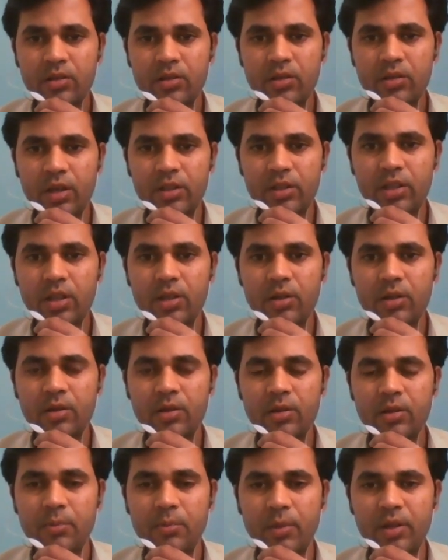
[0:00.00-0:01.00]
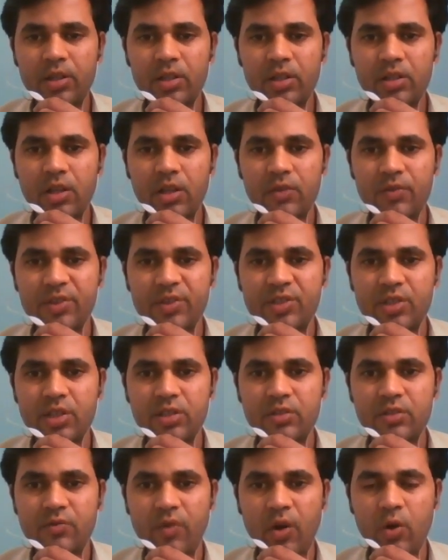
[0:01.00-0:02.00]
other material which
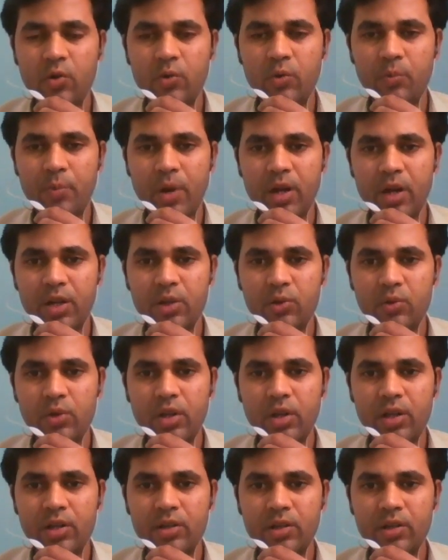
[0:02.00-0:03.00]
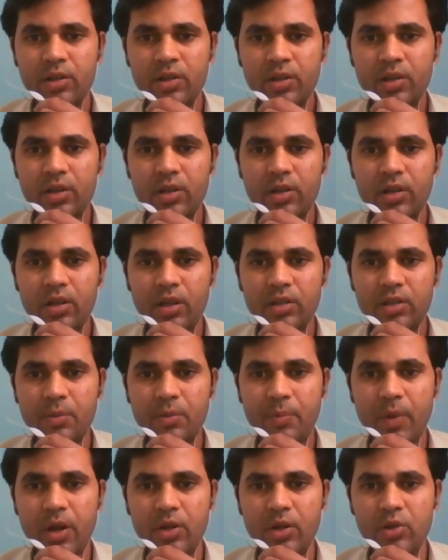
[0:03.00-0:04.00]
is found particulate as a
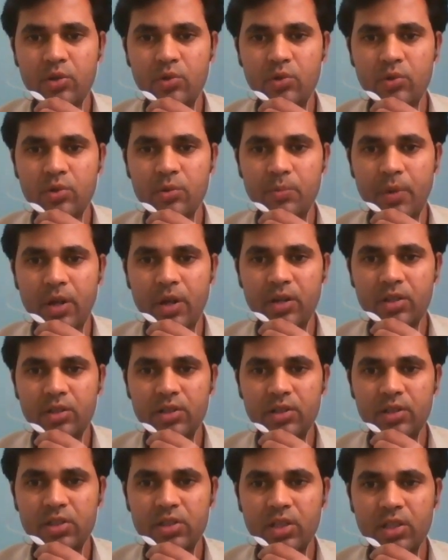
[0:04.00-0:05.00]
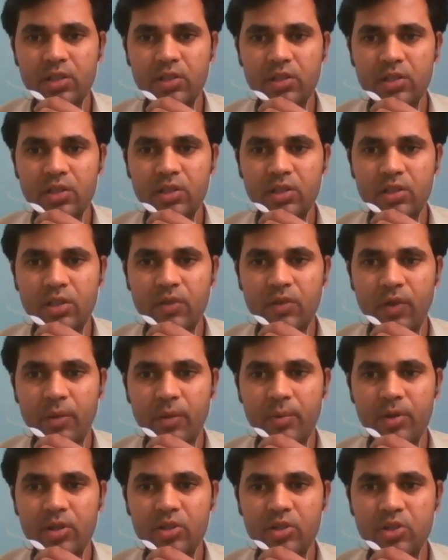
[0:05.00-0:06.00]
particles in the
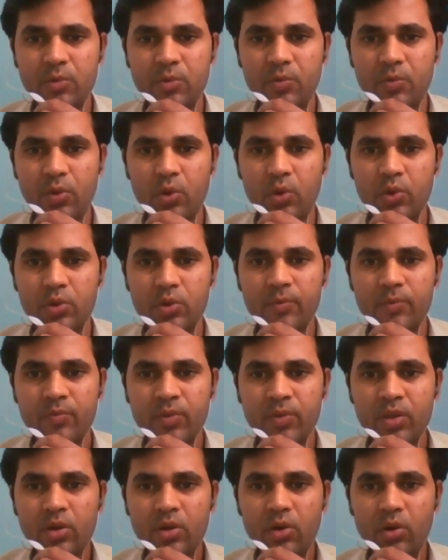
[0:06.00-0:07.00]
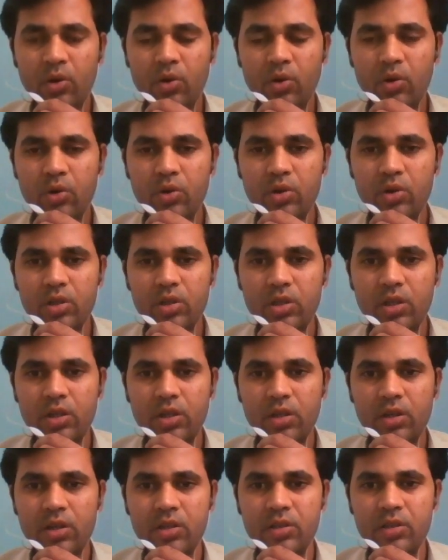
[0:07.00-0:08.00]
fermentation broth or
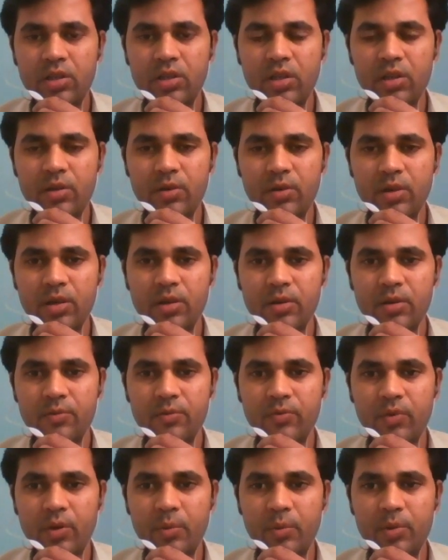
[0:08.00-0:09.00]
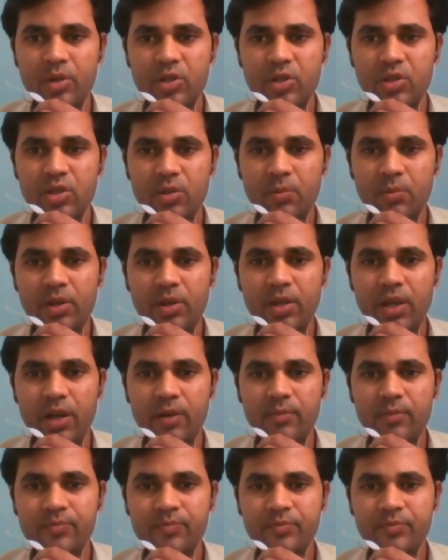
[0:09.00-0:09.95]
in the fermentation media.